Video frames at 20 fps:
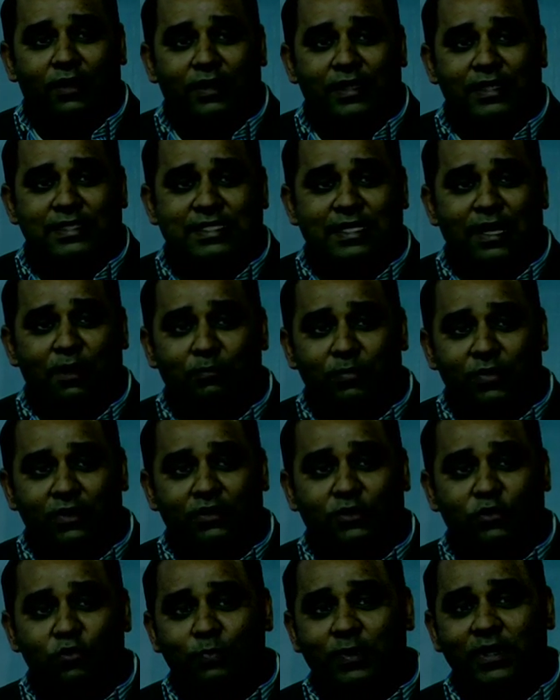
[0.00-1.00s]
example.
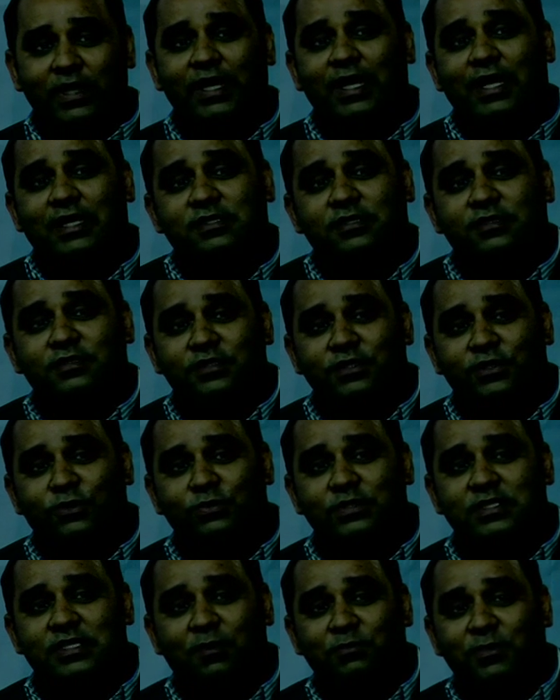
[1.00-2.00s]
Dubai has
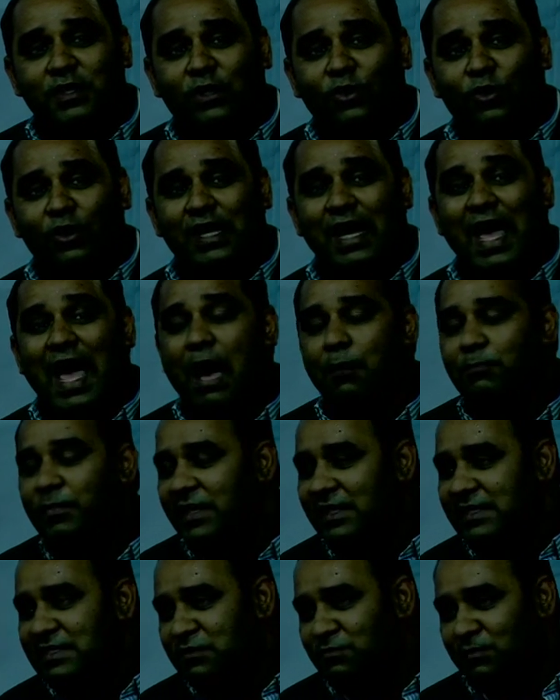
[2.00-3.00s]
introduced something called
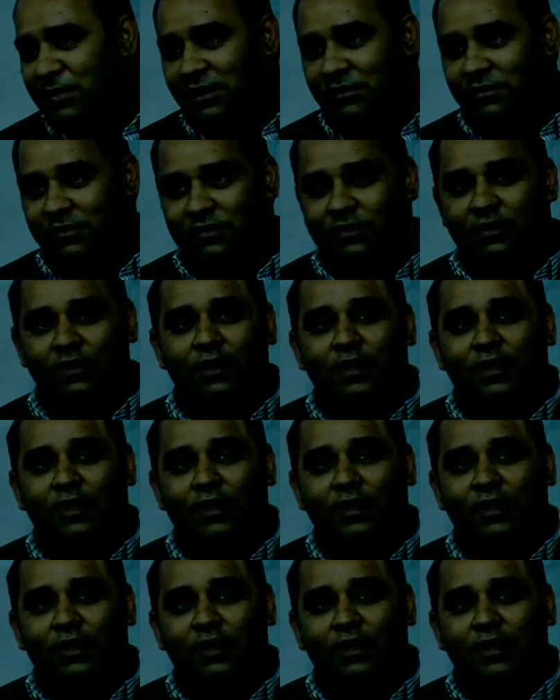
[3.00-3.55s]
happiness meter.